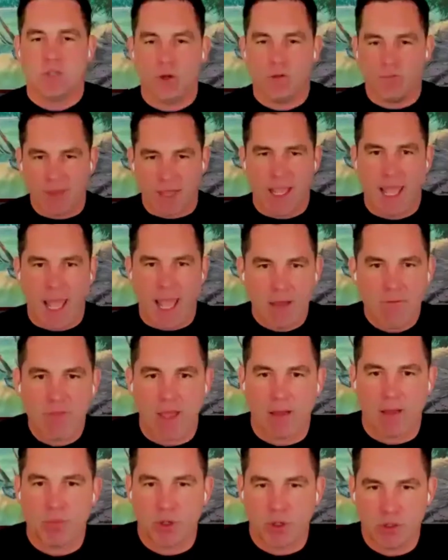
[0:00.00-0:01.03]
So if they
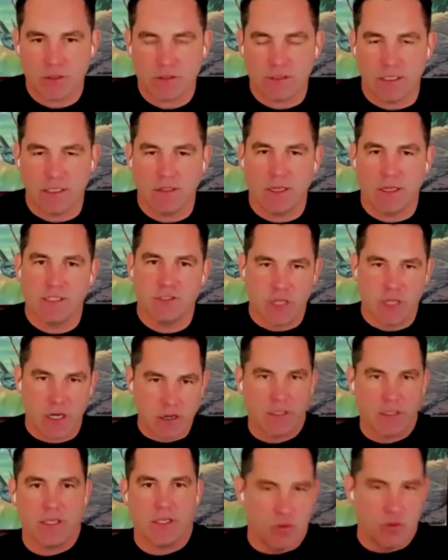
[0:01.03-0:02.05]
have that person, and
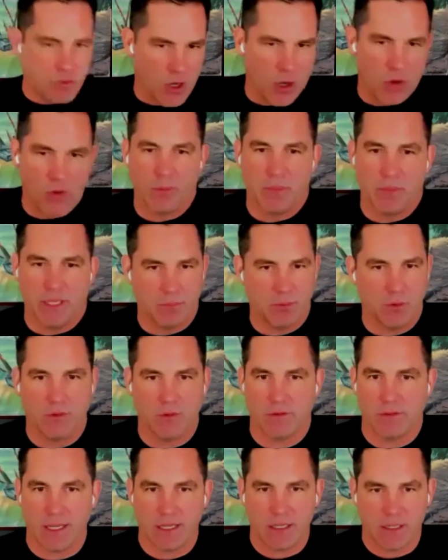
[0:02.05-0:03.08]
generally you know the
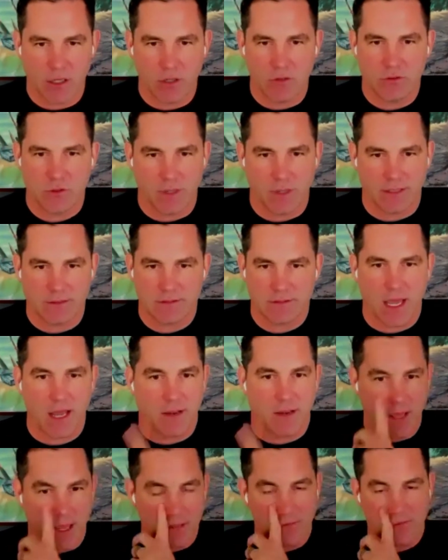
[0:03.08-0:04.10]
people that they can go to
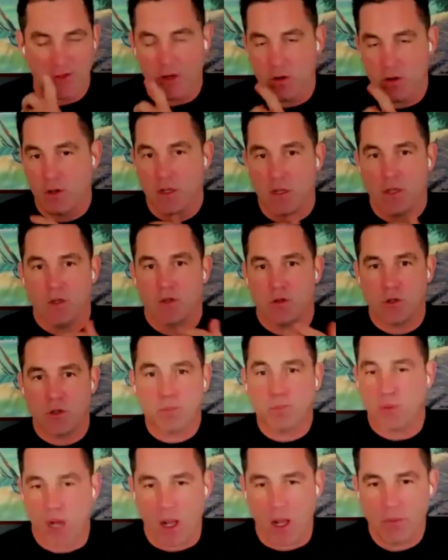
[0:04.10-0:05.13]
outside of that. So
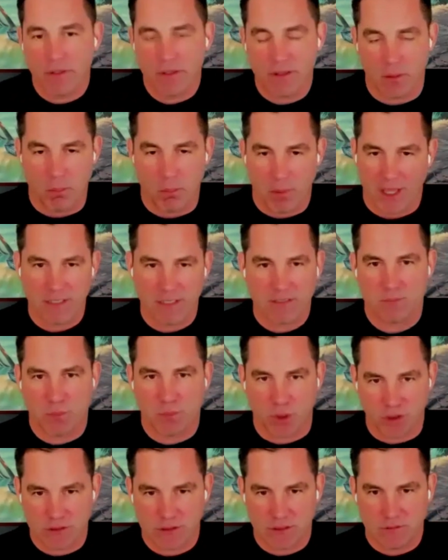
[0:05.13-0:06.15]
you're probably the
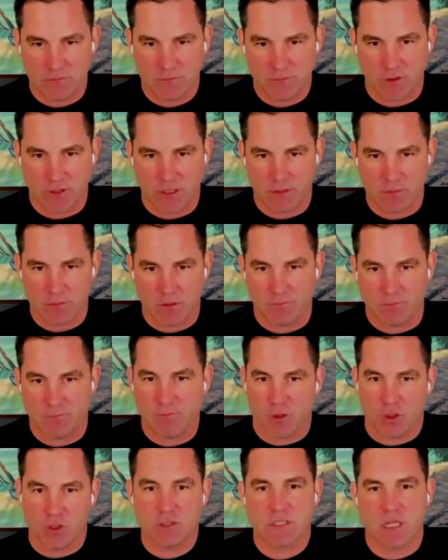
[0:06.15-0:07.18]
best person for them to
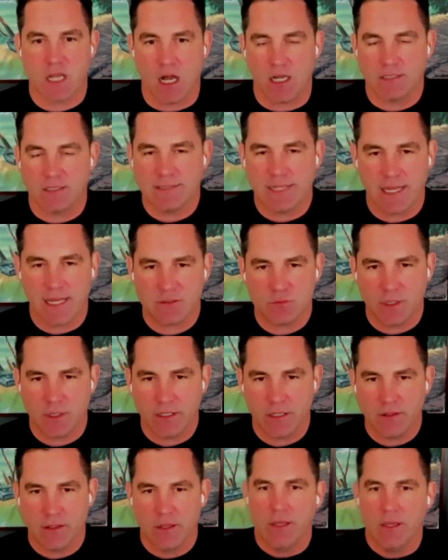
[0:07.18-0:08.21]
first contact
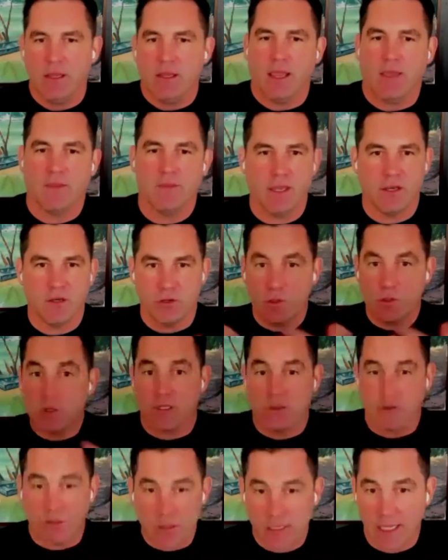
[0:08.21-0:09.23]
with. And then
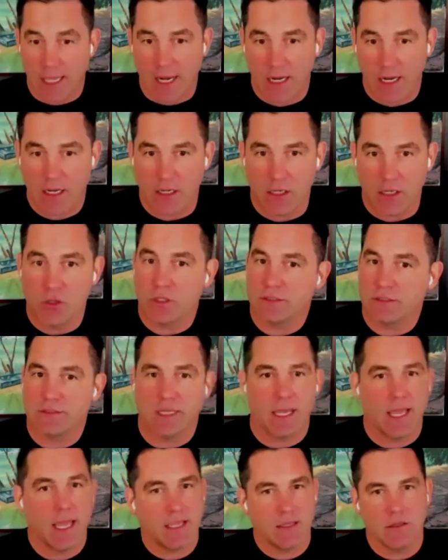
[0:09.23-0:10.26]
you can look at it and you
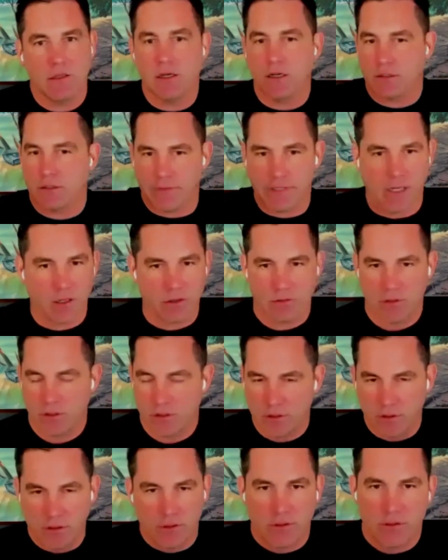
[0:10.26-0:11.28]
can say, hey, look, you know,
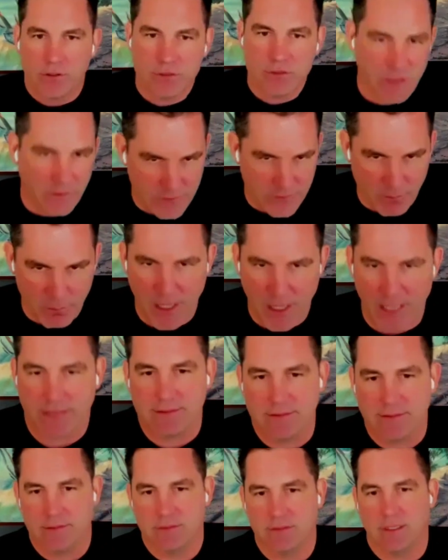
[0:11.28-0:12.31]
your stuff's a
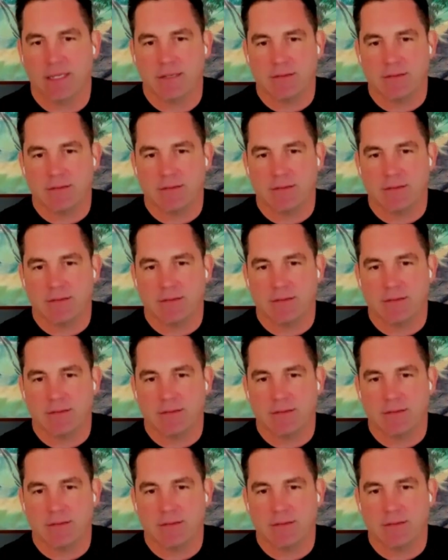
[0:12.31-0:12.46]
mess.